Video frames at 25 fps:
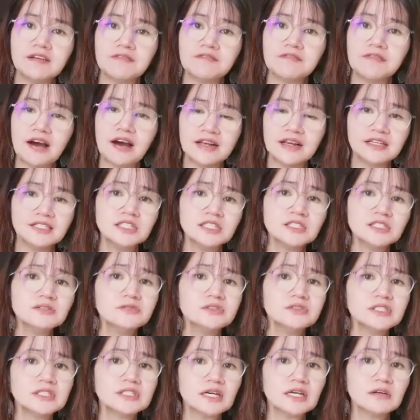the financial
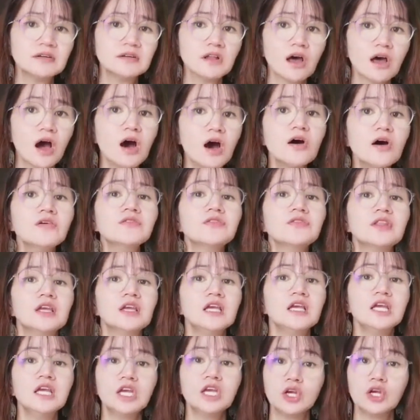result of
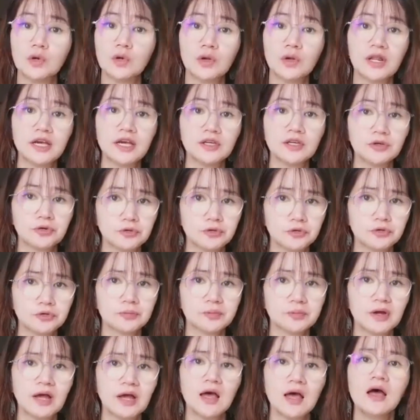the Ecolite Group.